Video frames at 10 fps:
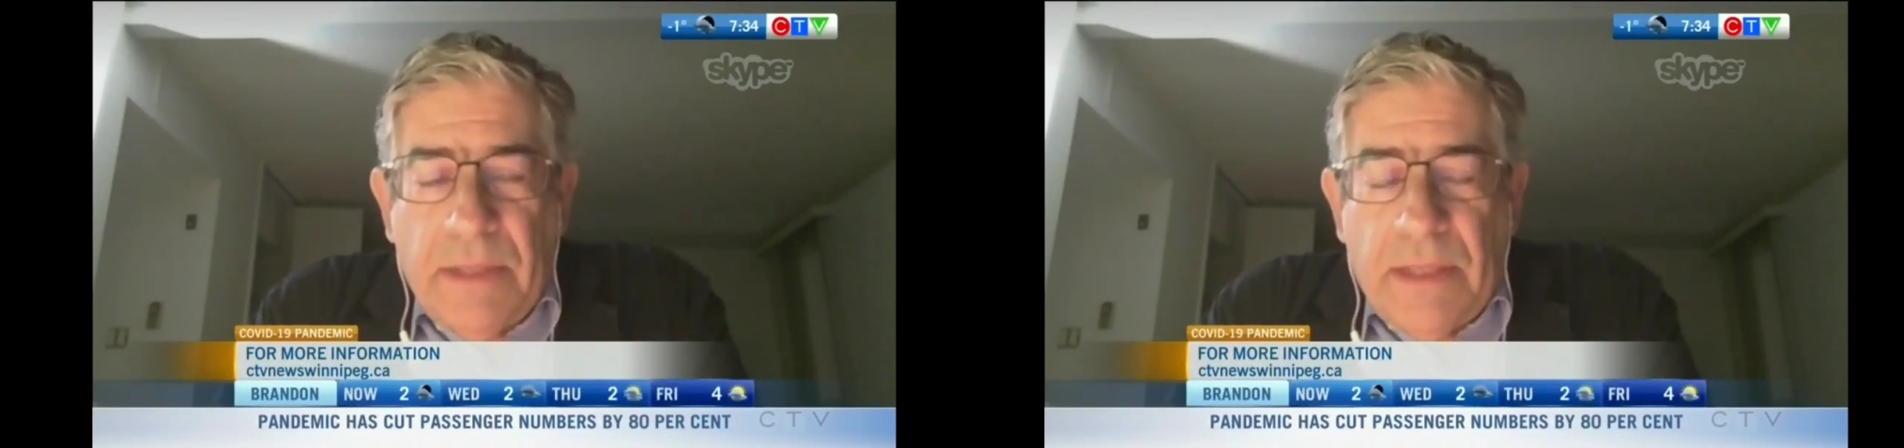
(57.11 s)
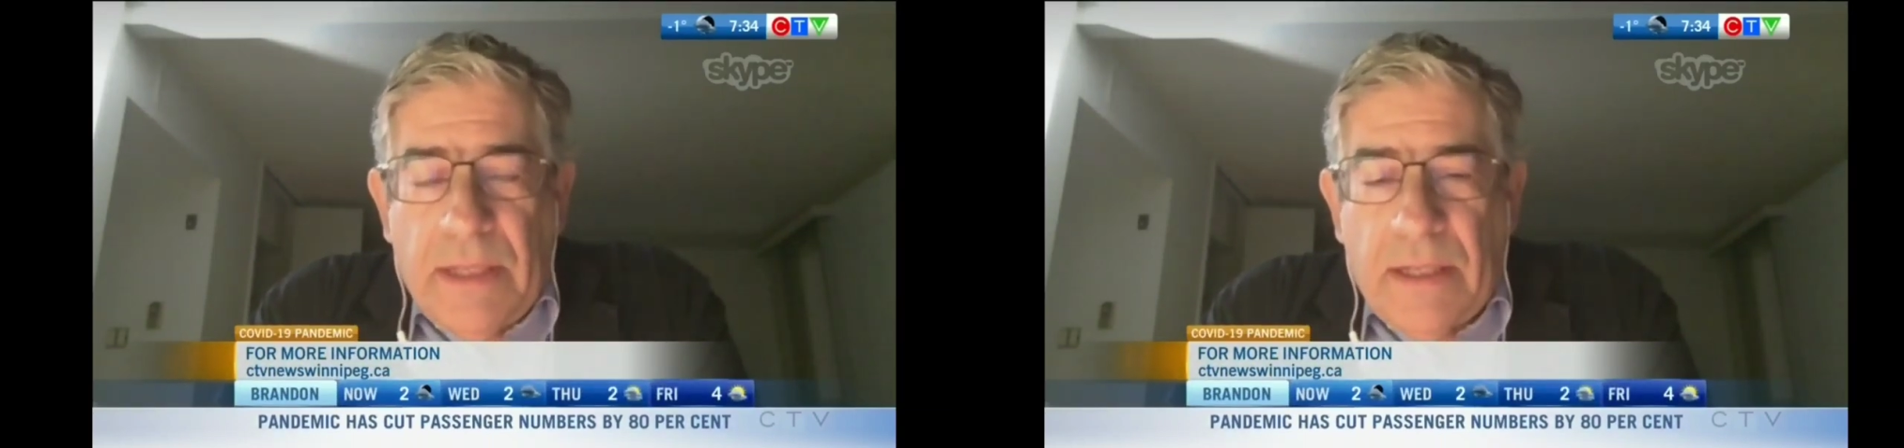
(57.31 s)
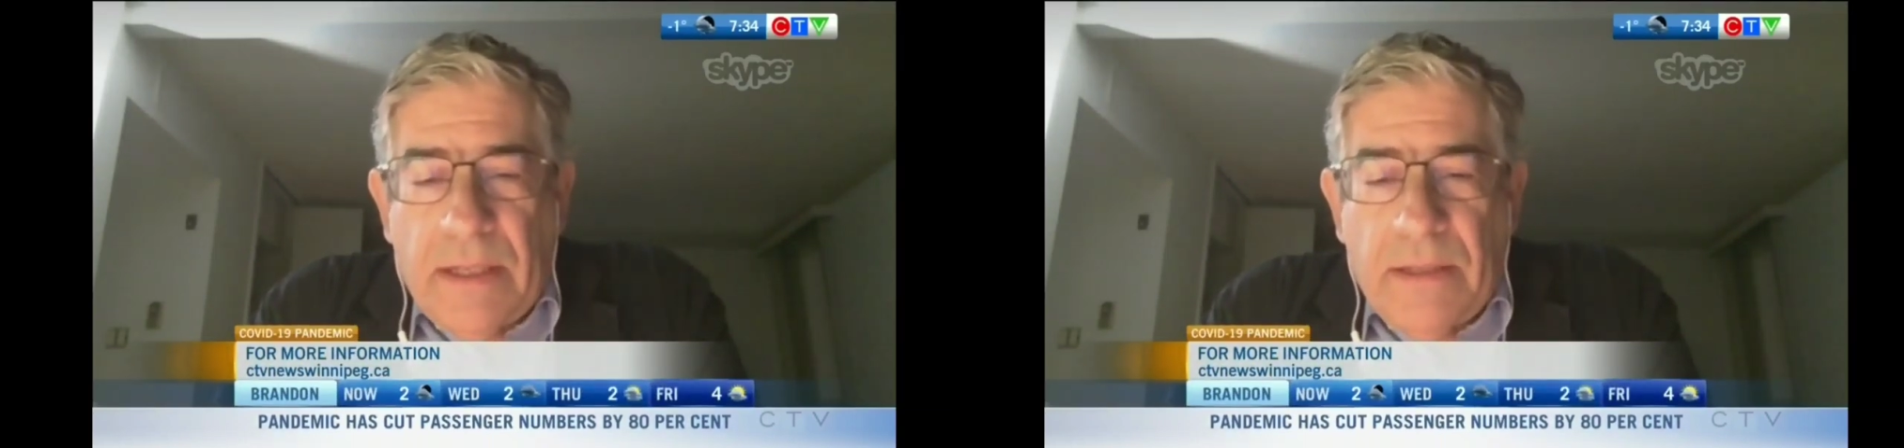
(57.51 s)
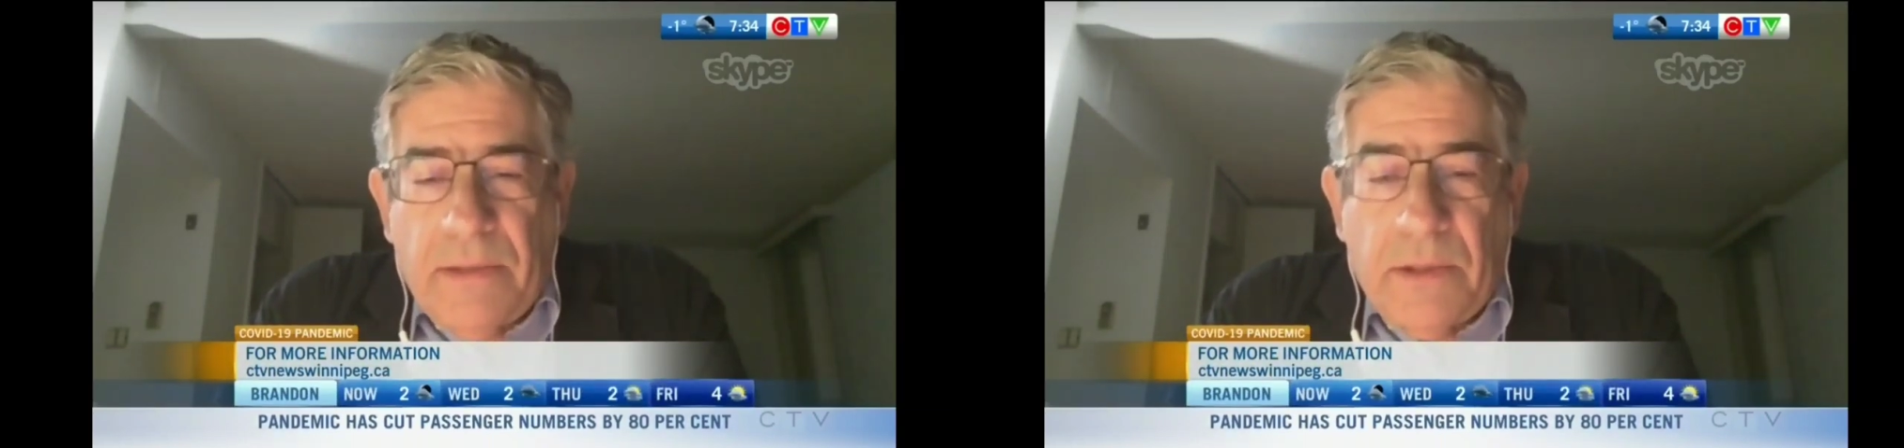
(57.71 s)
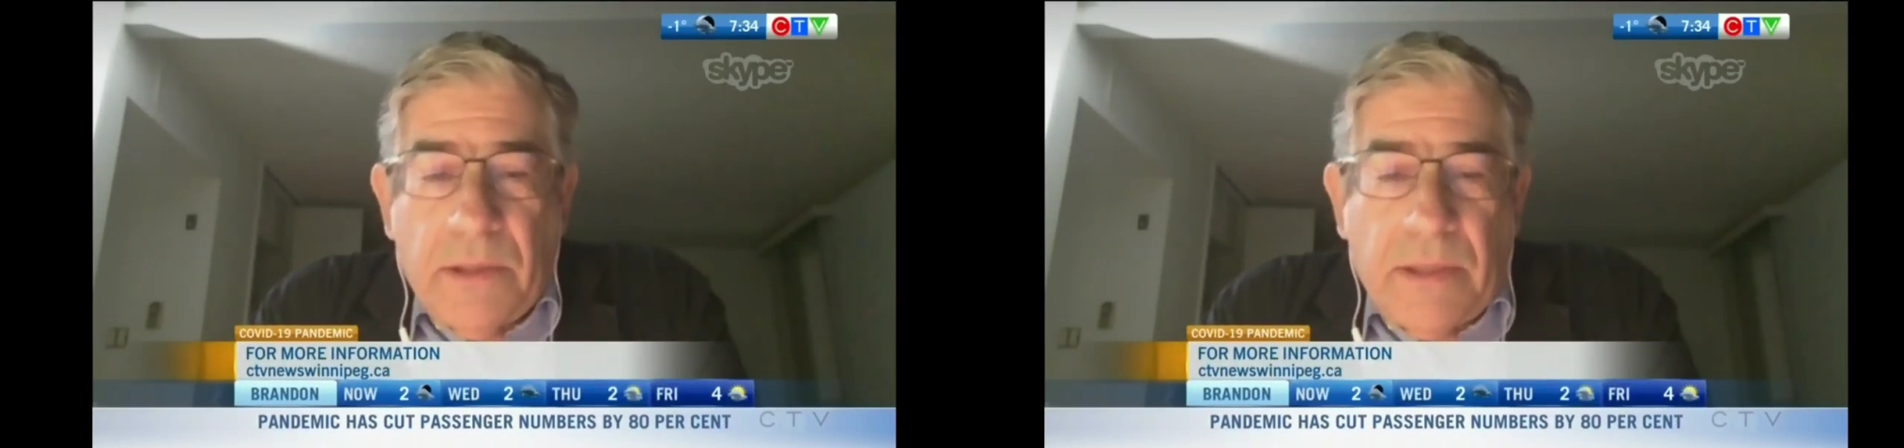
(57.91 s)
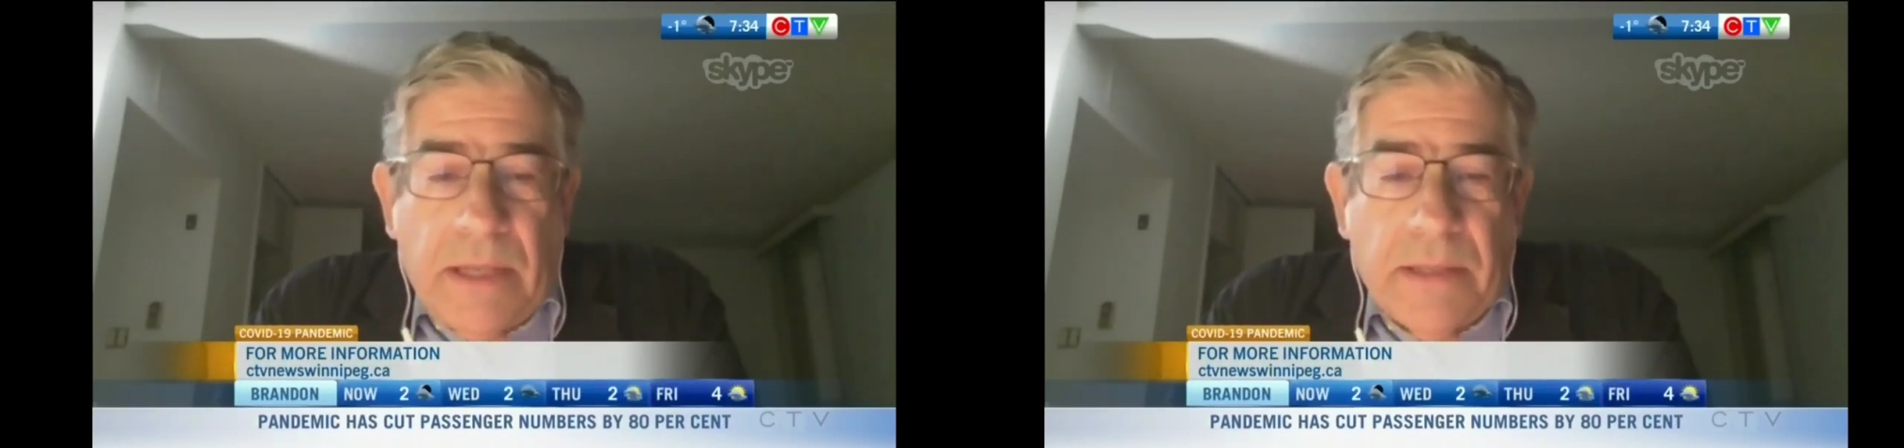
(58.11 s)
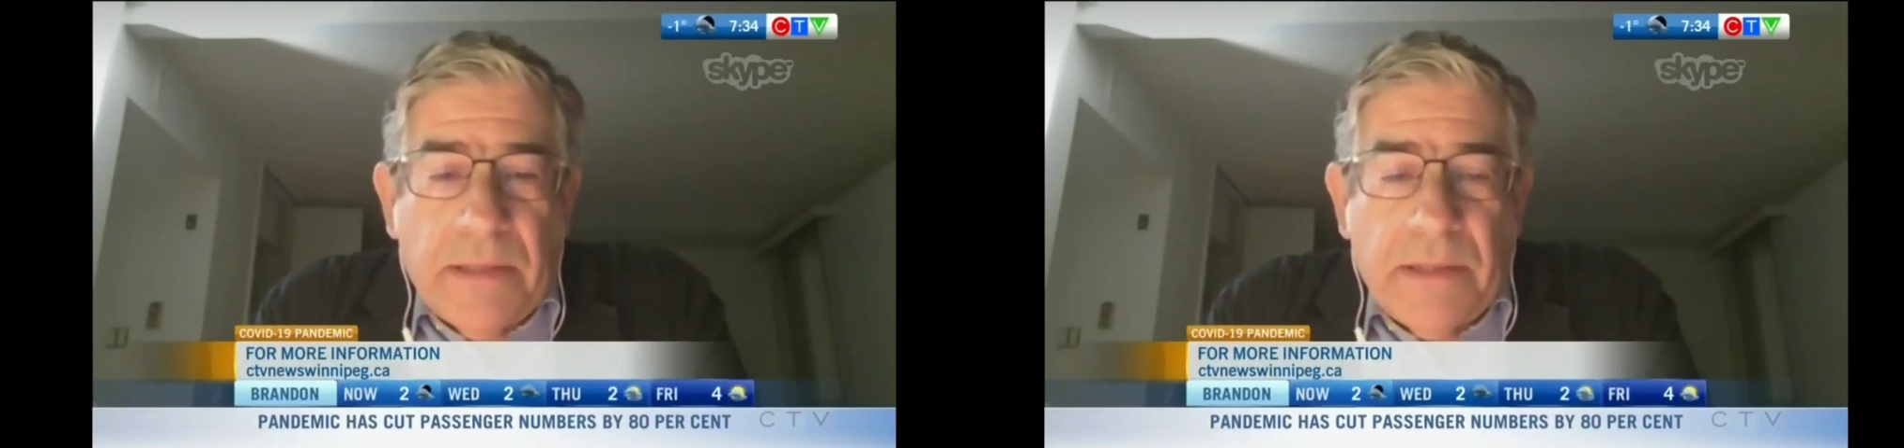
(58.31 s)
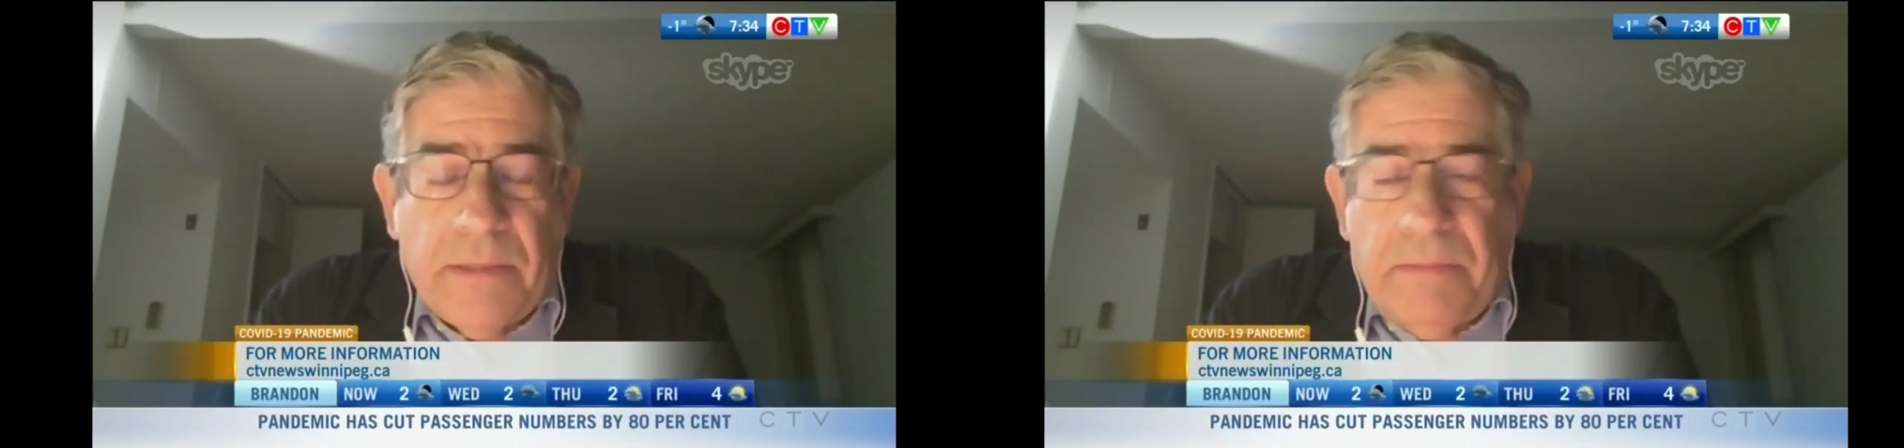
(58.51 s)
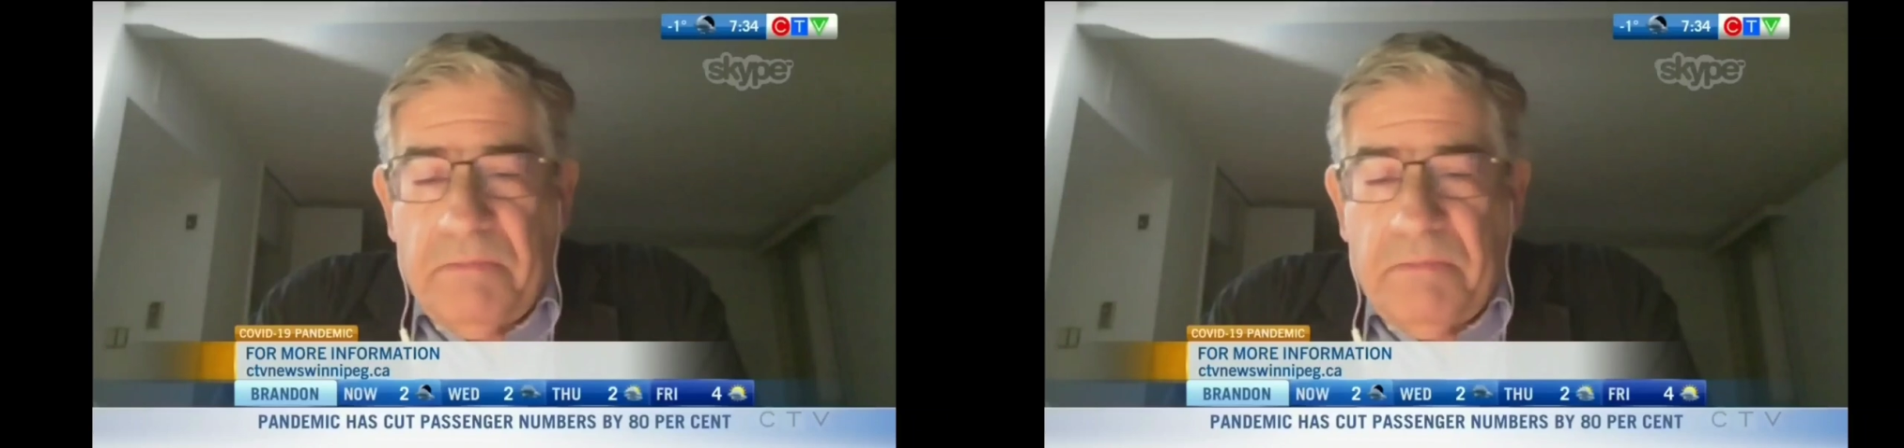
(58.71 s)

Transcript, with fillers: uh, or other